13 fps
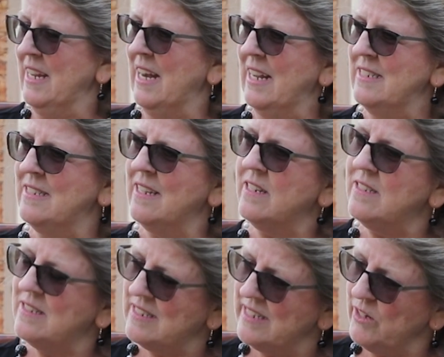And I
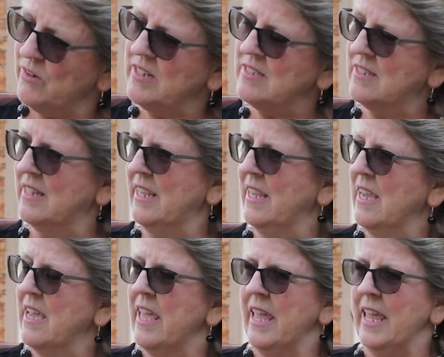said, seriously,
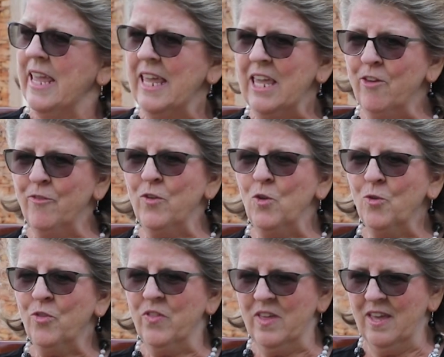if
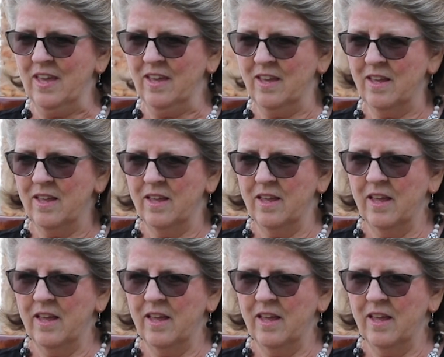you think